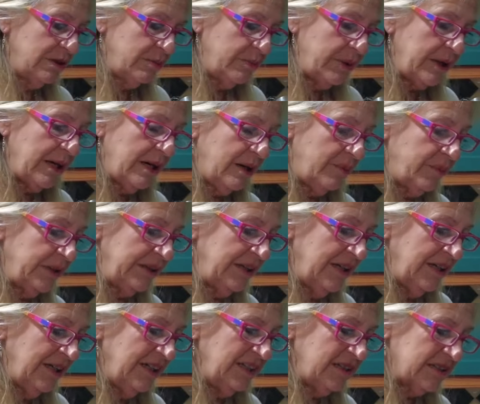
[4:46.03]
a barbie,
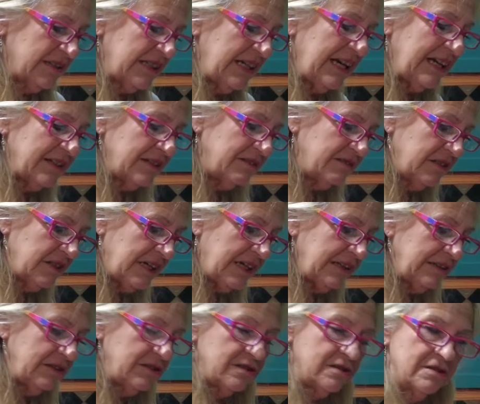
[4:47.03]
it's kind of
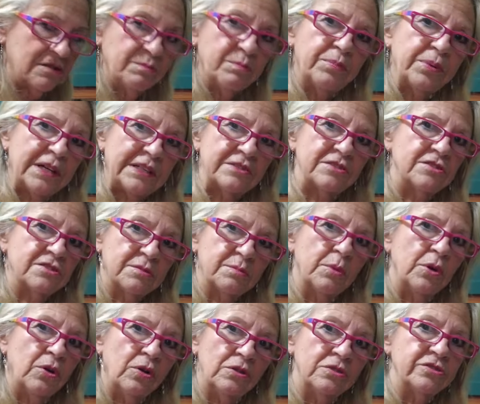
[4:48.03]
nice to pass
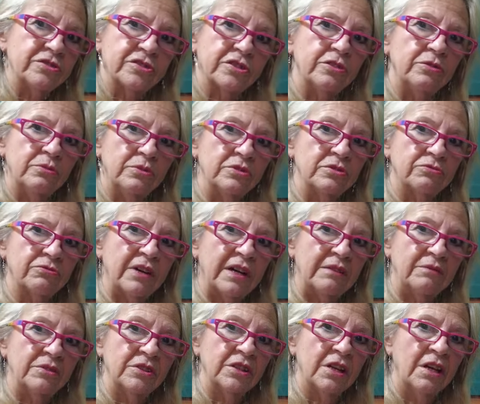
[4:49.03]
small skewers
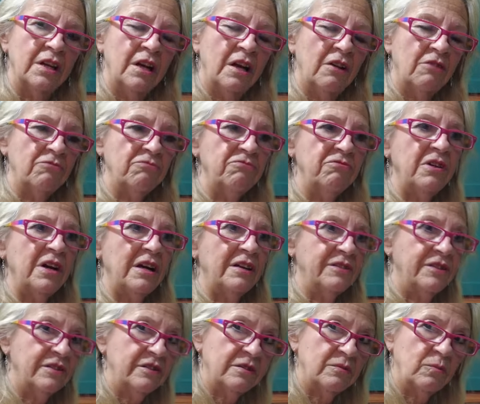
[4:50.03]
round
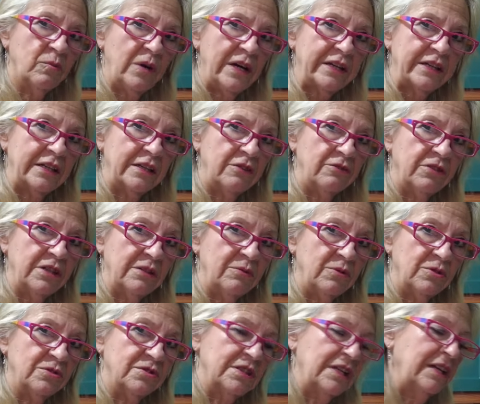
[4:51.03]
rather than whacking great
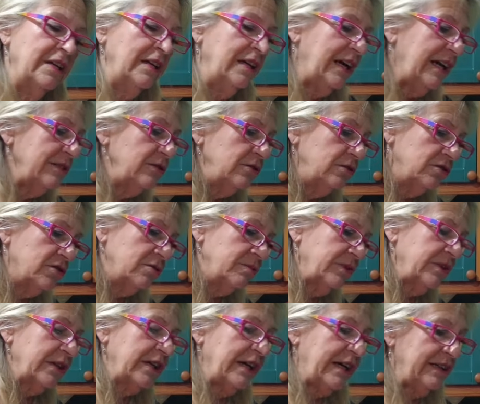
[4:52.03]
ones. I know some
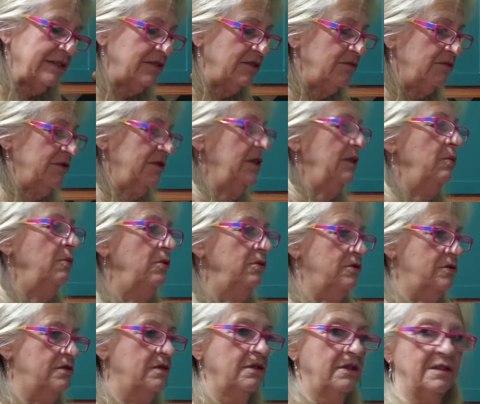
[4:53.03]
of the guys are going to say,
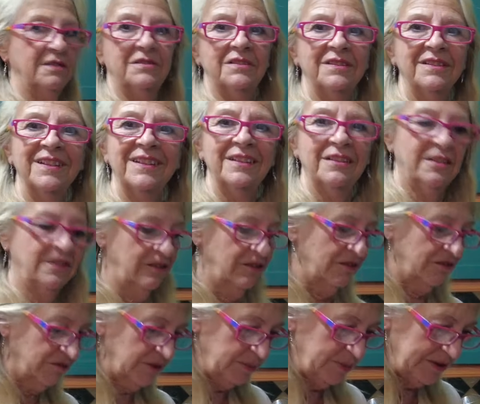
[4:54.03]
what's this?
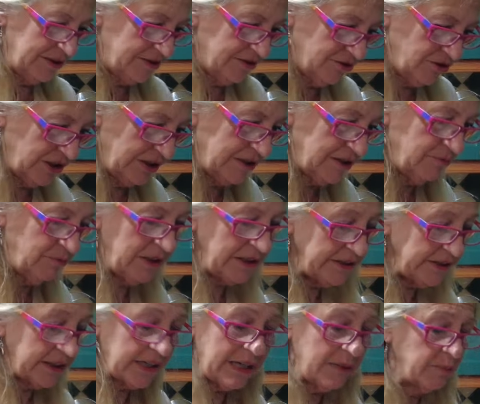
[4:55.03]
3 bits of chicken. Well,
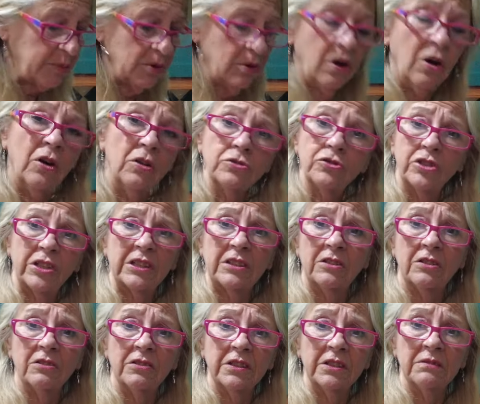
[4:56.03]
you can put all chicken
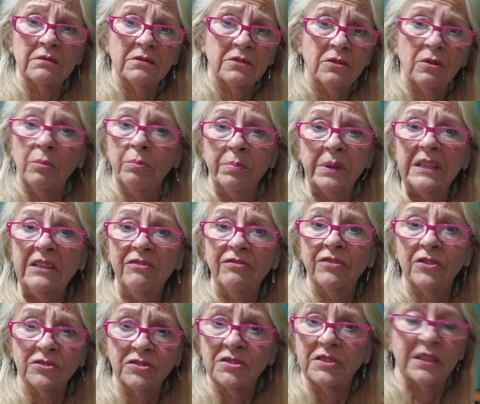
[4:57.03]
on it, or beef
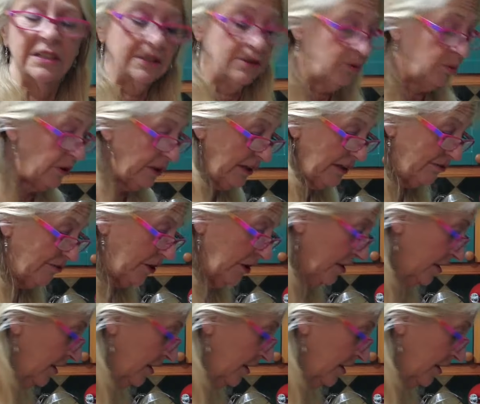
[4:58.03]
or steak or whatever,